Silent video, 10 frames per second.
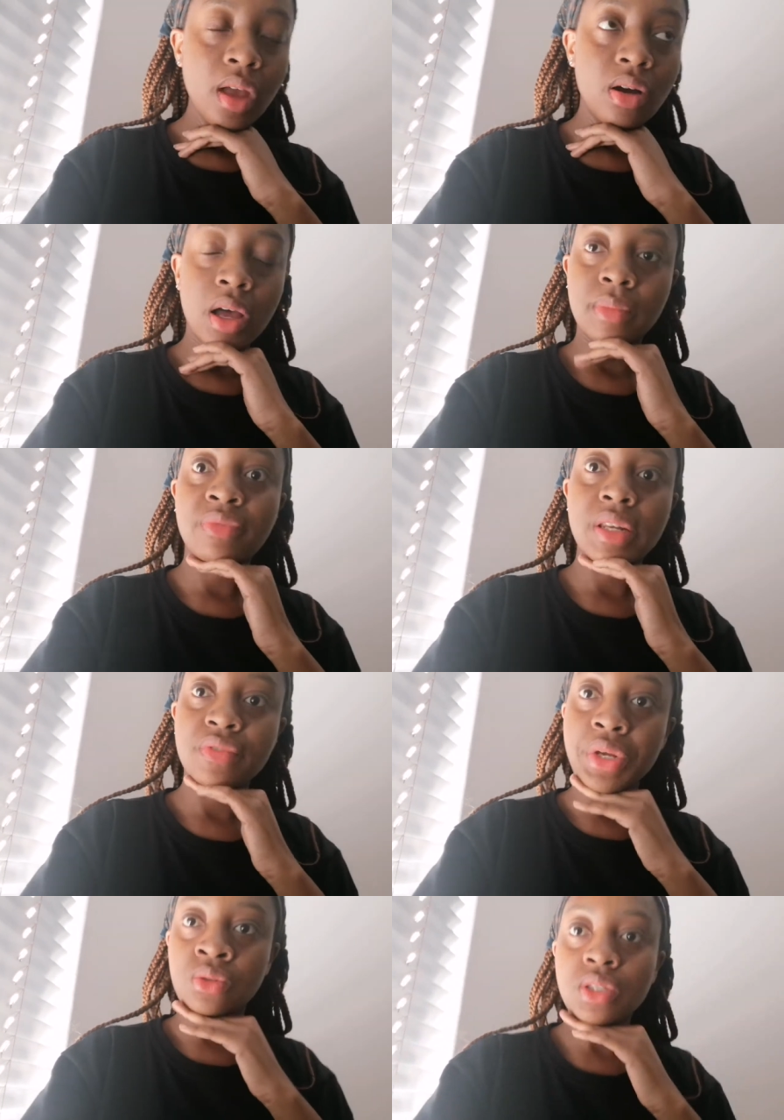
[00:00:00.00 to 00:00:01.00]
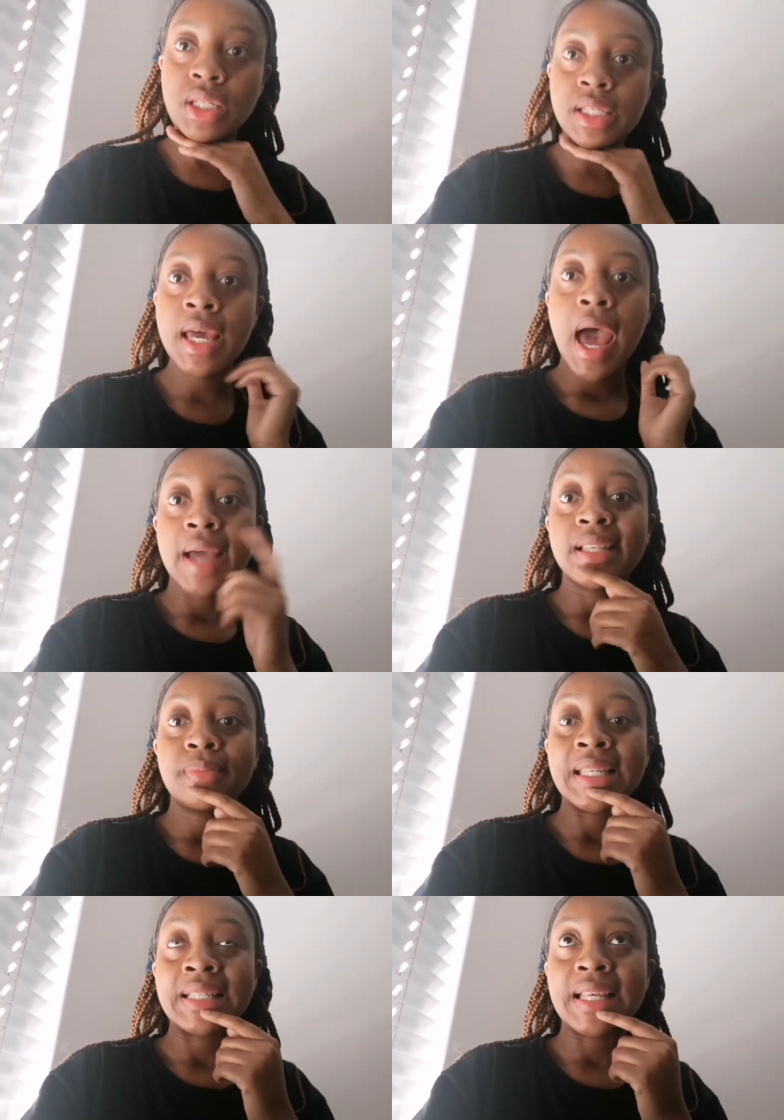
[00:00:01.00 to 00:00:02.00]
Oh, I'm feeling very exhausted. I
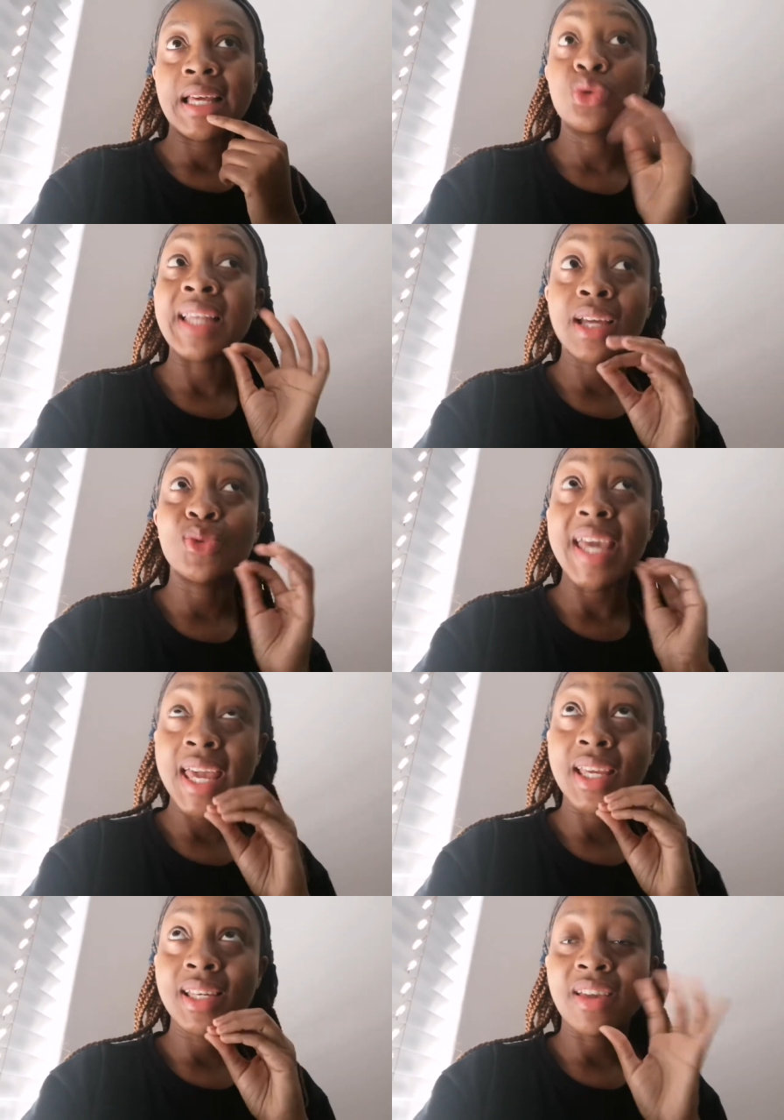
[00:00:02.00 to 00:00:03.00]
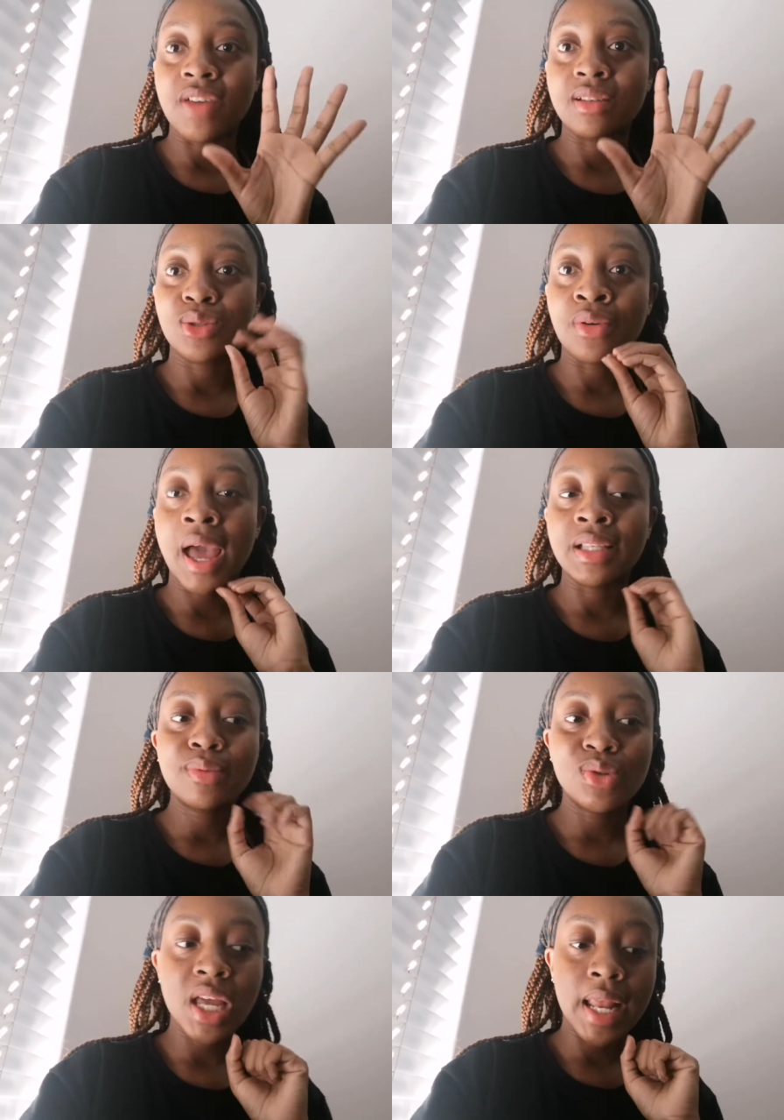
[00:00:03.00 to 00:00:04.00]
slept last tonight today even sorry I slept
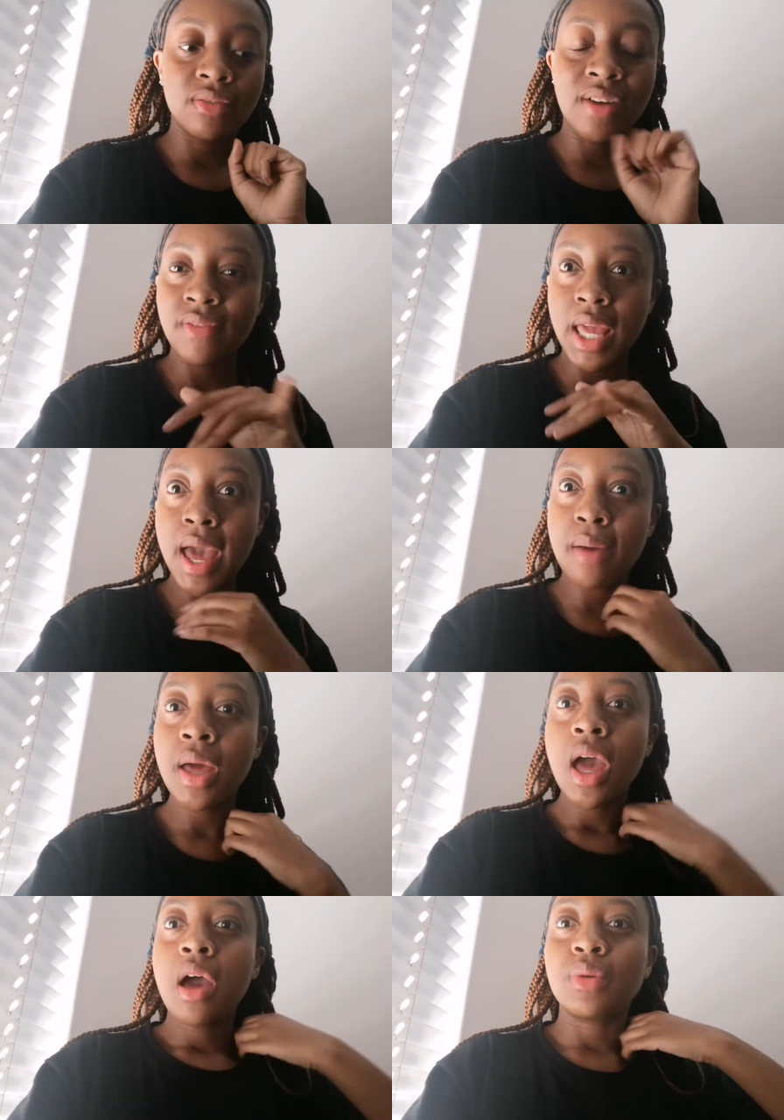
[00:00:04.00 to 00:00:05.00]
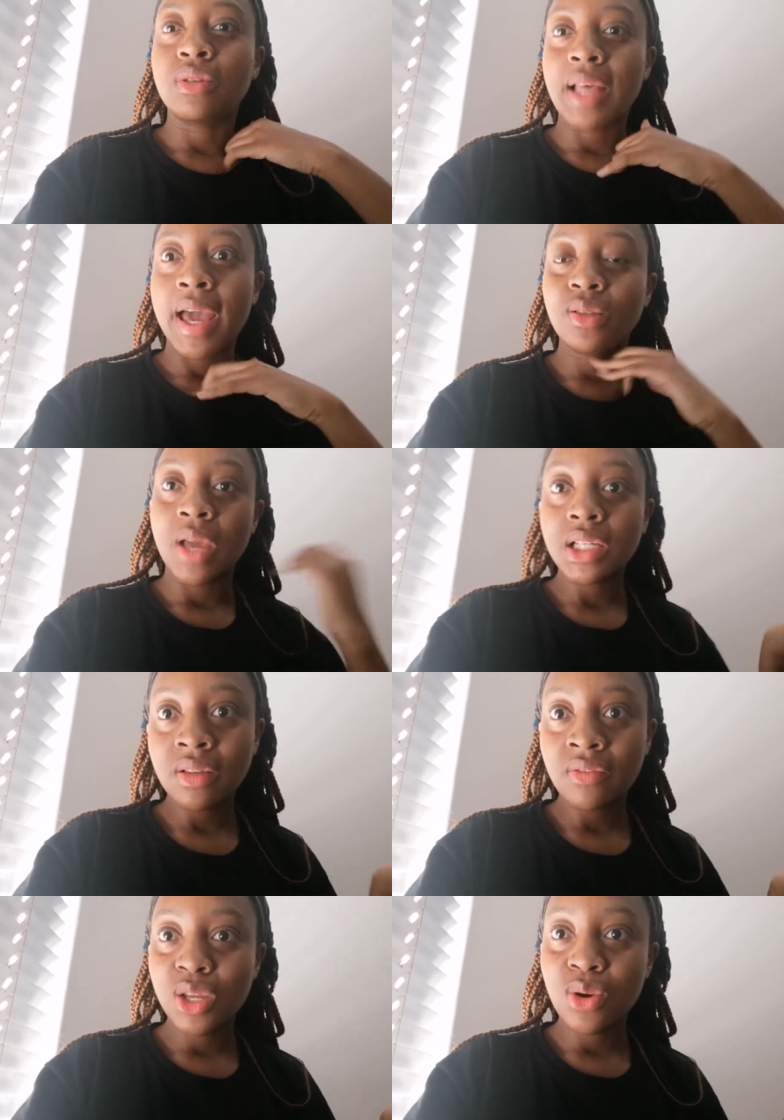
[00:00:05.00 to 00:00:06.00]
today at like five A M because I had to edit a
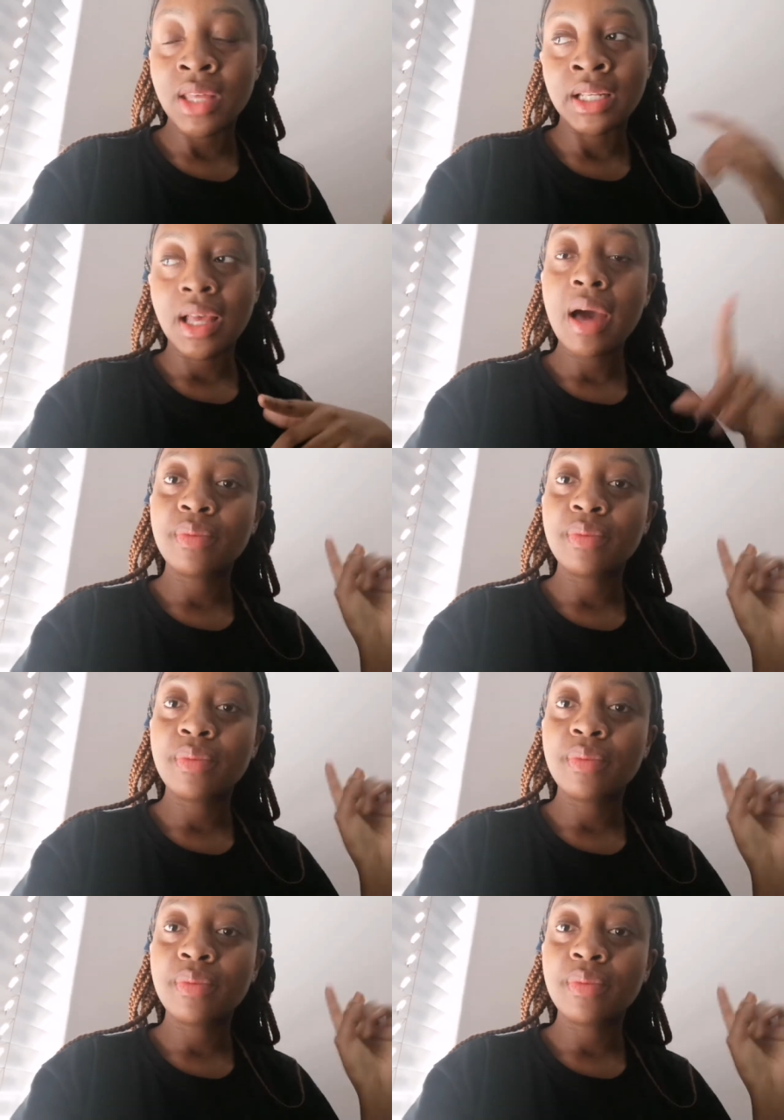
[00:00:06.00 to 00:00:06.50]
video that is up,